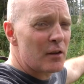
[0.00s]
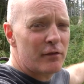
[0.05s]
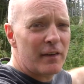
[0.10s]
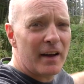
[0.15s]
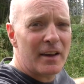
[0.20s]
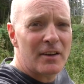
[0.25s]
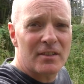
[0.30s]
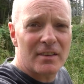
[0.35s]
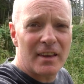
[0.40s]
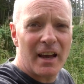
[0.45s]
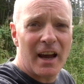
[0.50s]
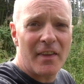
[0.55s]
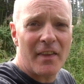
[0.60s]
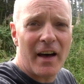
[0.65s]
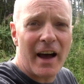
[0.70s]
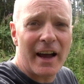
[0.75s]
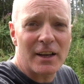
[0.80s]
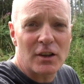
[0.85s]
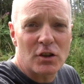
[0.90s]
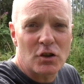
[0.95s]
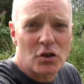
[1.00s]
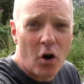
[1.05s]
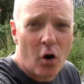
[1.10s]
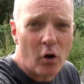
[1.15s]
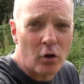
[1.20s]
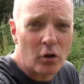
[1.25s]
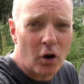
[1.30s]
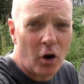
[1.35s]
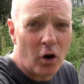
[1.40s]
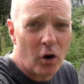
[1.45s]
the fence there, that is
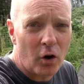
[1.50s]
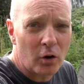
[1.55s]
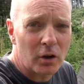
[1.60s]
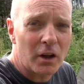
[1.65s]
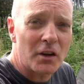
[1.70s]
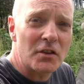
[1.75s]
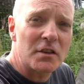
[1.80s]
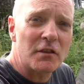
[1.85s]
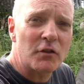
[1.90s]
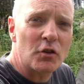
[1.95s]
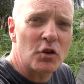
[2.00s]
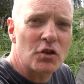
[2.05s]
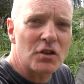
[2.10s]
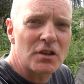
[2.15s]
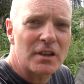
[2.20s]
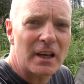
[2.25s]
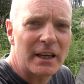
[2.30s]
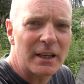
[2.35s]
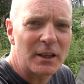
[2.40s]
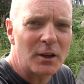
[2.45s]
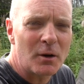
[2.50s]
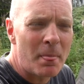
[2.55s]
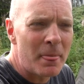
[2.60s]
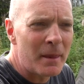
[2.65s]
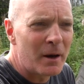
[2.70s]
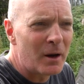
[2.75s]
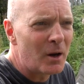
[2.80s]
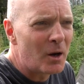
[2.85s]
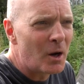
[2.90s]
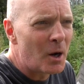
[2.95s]
Tonge Hall, as you've just seen.
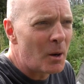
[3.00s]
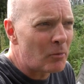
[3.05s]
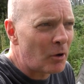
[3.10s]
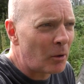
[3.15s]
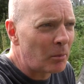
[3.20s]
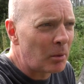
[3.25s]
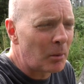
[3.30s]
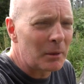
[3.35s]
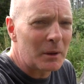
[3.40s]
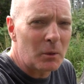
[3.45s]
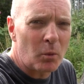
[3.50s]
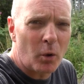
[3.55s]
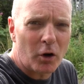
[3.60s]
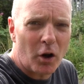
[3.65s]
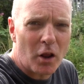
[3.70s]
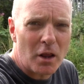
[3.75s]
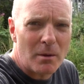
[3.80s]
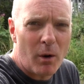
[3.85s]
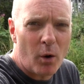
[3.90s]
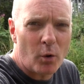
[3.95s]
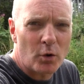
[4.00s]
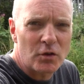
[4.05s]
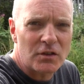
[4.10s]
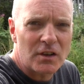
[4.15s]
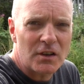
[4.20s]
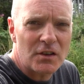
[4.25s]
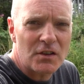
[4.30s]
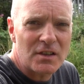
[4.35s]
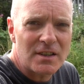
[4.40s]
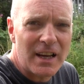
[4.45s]
Probably one of the
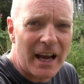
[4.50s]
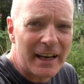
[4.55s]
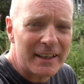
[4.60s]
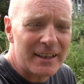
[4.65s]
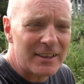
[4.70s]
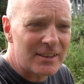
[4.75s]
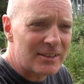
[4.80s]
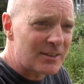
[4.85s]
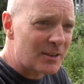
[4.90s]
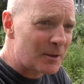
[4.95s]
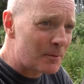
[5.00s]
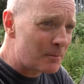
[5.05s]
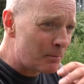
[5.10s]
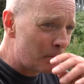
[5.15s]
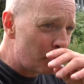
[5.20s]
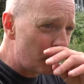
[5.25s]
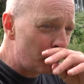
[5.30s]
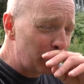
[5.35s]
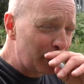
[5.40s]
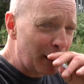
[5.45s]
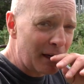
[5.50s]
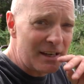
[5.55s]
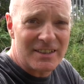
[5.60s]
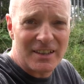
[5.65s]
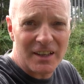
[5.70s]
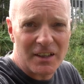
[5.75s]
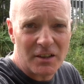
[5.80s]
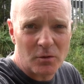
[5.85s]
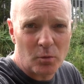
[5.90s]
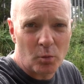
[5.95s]
most saddest
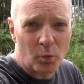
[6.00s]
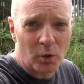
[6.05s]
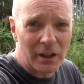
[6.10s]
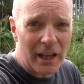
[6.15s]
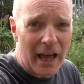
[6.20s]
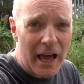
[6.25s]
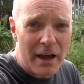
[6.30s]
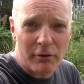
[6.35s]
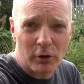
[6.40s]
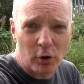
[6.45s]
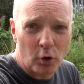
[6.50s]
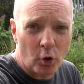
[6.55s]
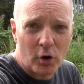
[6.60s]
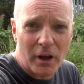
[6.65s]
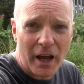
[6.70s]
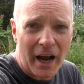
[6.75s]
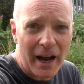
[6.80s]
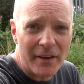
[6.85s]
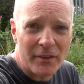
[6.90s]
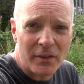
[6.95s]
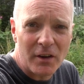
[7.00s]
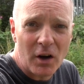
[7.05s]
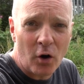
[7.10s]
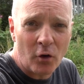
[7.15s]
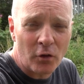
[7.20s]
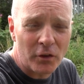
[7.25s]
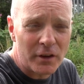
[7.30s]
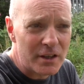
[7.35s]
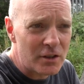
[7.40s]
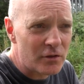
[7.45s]
places we'll ever look at
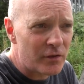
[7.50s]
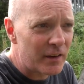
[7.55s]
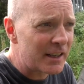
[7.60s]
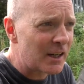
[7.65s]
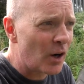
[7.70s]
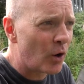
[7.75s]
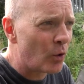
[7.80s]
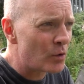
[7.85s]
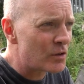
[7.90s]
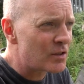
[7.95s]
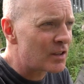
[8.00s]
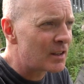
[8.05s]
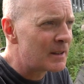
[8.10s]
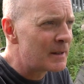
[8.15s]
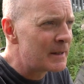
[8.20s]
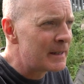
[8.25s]
on these videos.